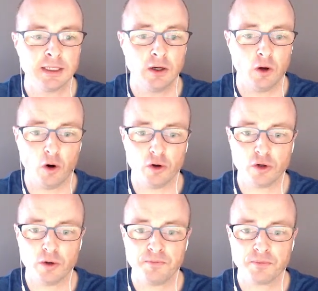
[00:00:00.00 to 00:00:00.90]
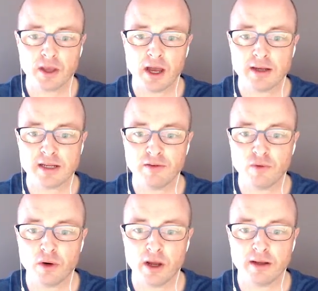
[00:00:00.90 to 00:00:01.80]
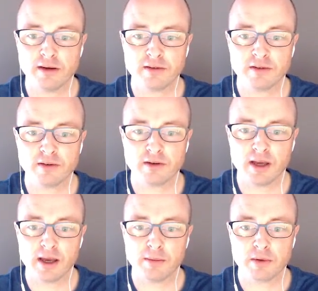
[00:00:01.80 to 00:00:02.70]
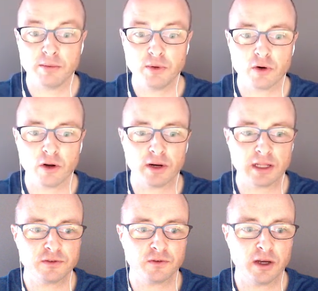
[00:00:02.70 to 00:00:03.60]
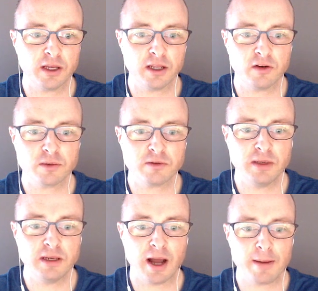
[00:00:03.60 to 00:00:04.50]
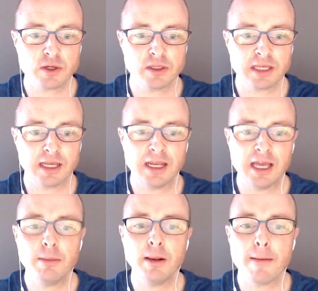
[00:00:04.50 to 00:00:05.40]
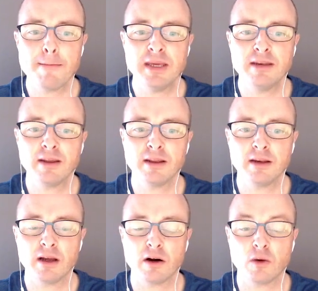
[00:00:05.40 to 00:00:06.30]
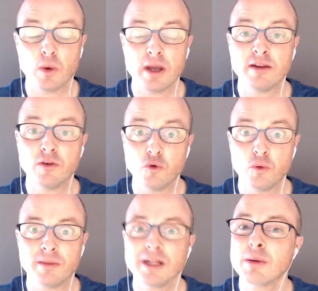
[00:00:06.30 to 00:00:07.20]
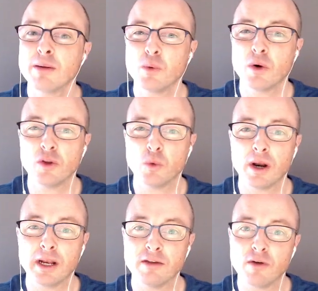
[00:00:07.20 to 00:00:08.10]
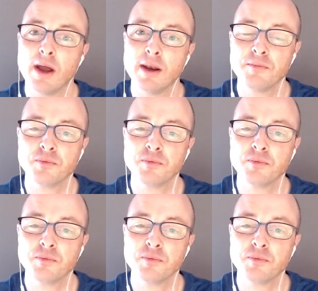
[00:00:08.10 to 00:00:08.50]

Audio, telephone, and computer audio, that's fine. In terms of meeting options, enable meeting or waiting room. That's probably one you want to leave on.